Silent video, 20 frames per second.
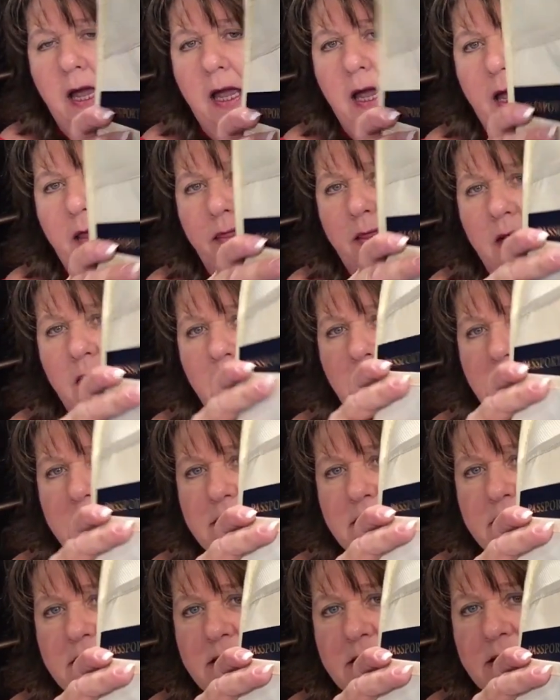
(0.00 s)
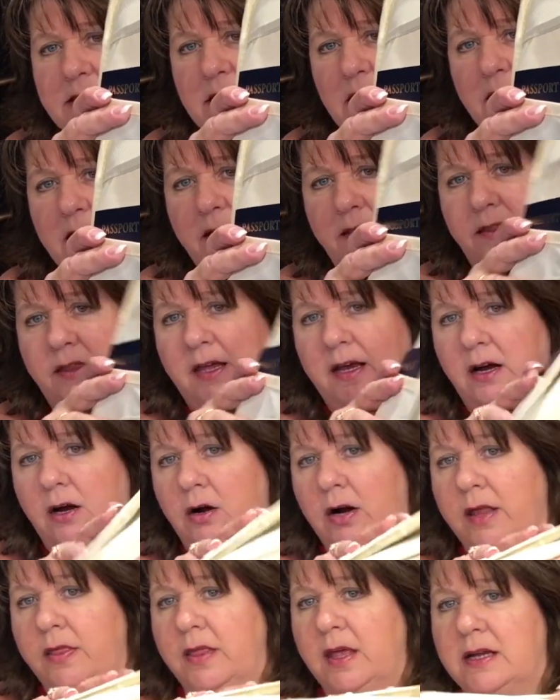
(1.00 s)
And then it has a slit there
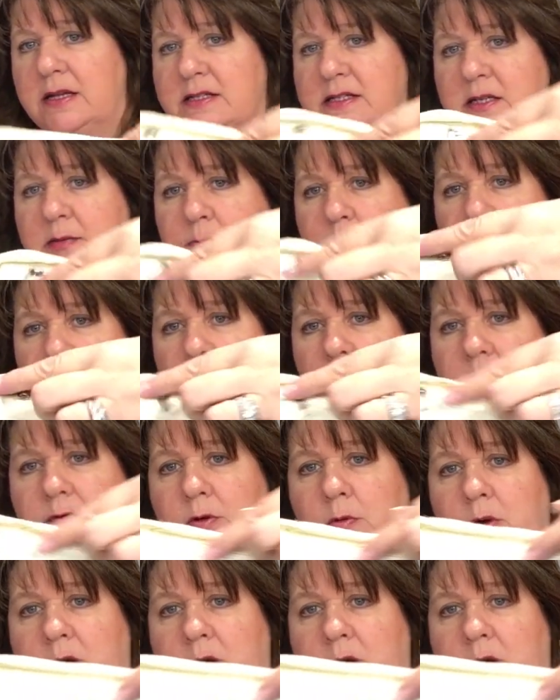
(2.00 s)
and then a zipper if you